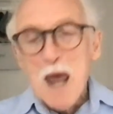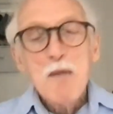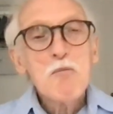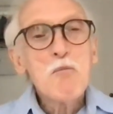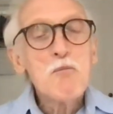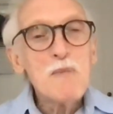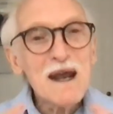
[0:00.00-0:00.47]

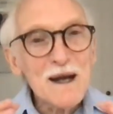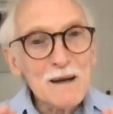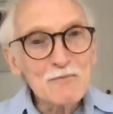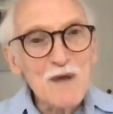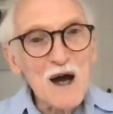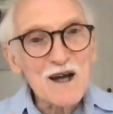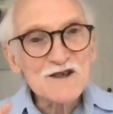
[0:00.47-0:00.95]

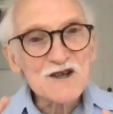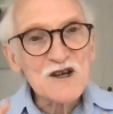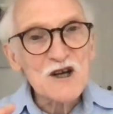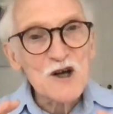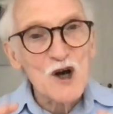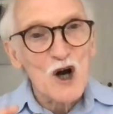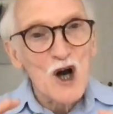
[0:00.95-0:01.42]

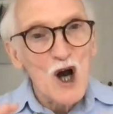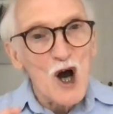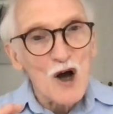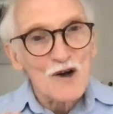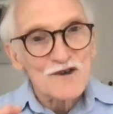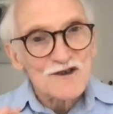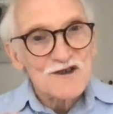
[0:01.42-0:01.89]
Minimizing your
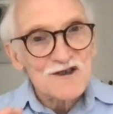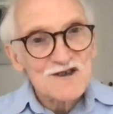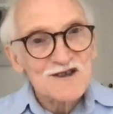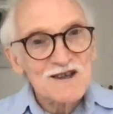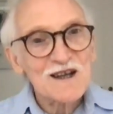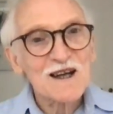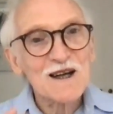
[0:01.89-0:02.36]

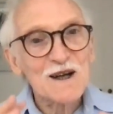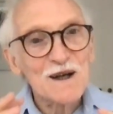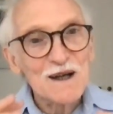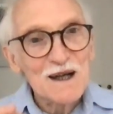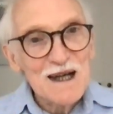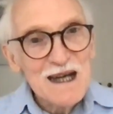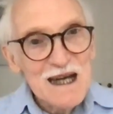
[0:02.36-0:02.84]
costs
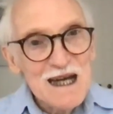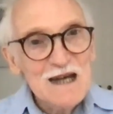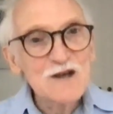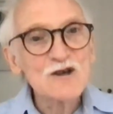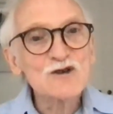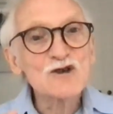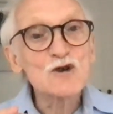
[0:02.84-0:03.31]
can
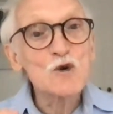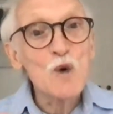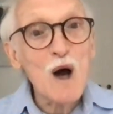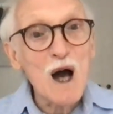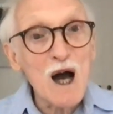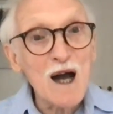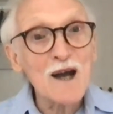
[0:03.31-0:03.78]
lead to
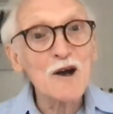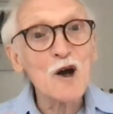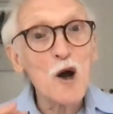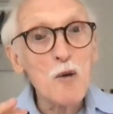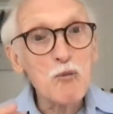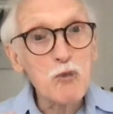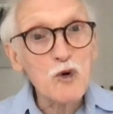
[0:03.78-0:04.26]

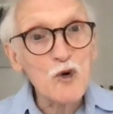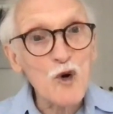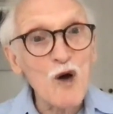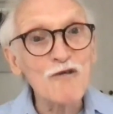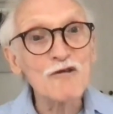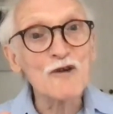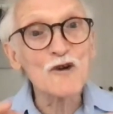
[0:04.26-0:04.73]
higher
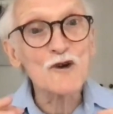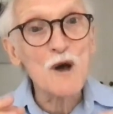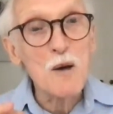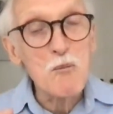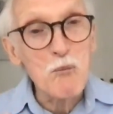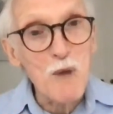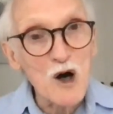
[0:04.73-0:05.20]
profit
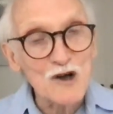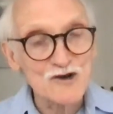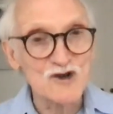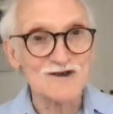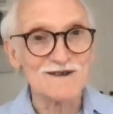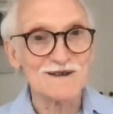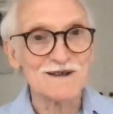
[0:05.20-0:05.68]

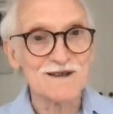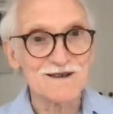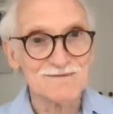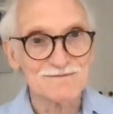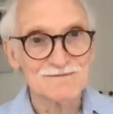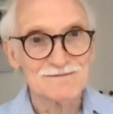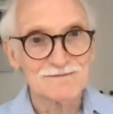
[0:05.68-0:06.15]

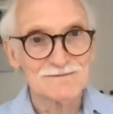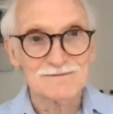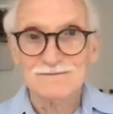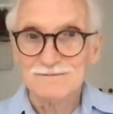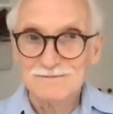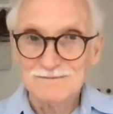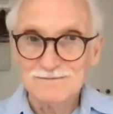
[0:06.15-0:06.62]
margins.
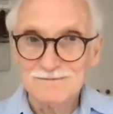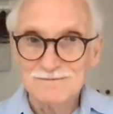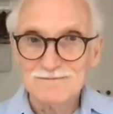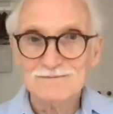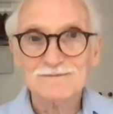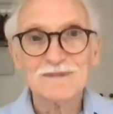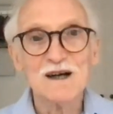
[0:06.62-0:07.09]

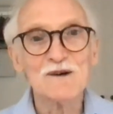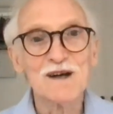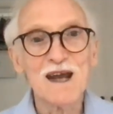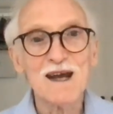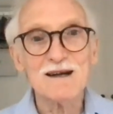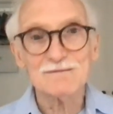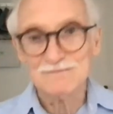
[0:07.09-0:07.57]

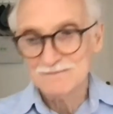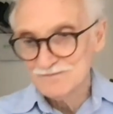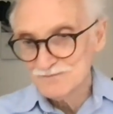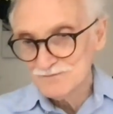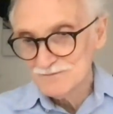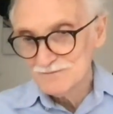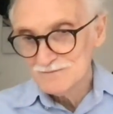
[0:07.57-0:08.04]
Okay?
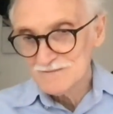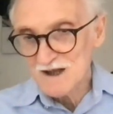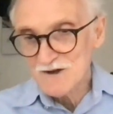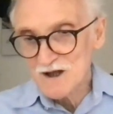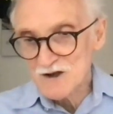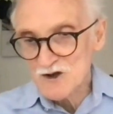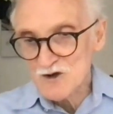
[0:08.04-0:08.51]

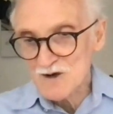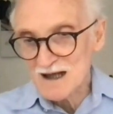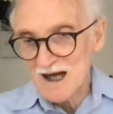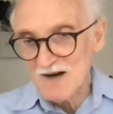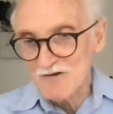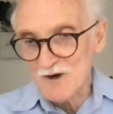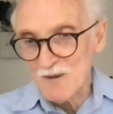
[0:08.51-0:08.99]
Nothing too
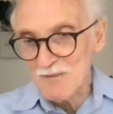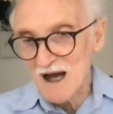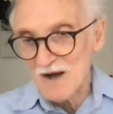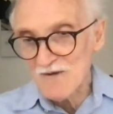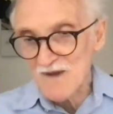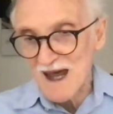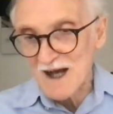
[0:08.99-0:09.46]
clever
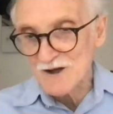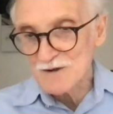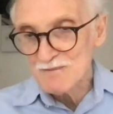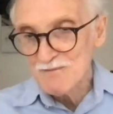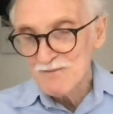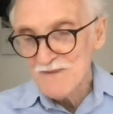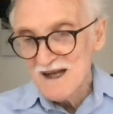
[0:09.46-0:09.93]
about that.
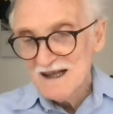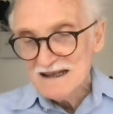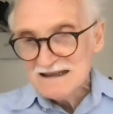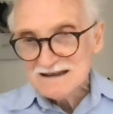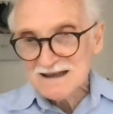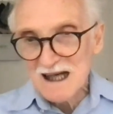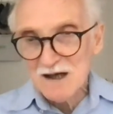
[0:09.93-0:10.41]

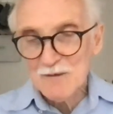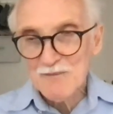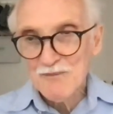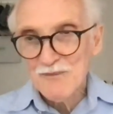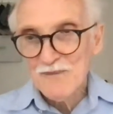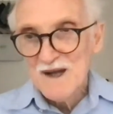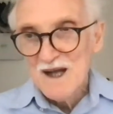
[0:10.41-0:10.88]

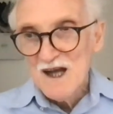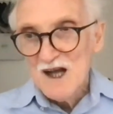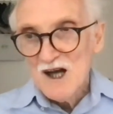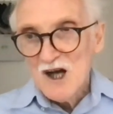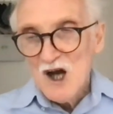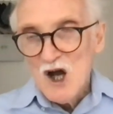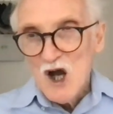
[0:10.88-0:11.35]
Now,
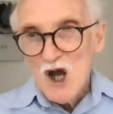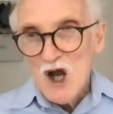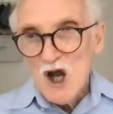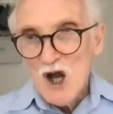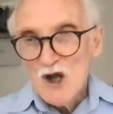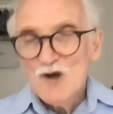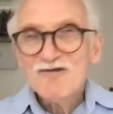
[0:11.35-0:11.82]

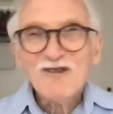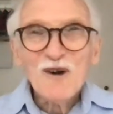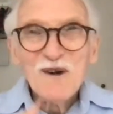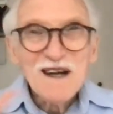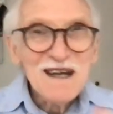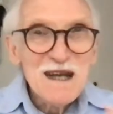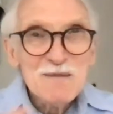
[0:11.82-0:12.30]
you've got
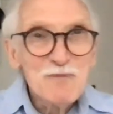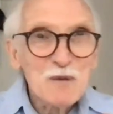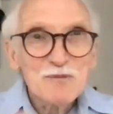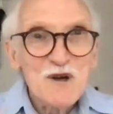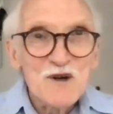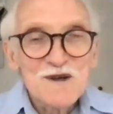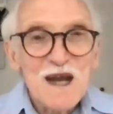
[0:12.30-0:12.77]
to keep up
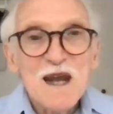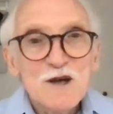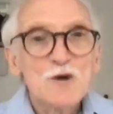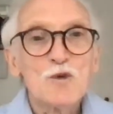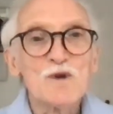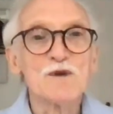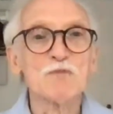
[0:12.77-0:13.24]
to
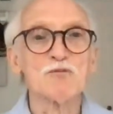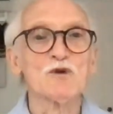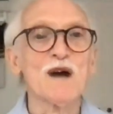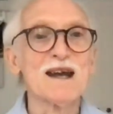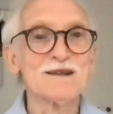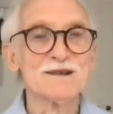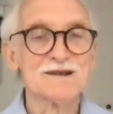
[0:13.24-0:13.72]
date with
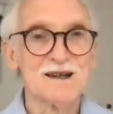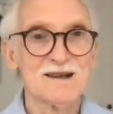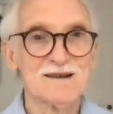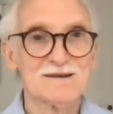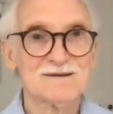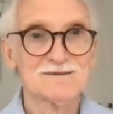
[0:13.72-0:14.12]
pricing.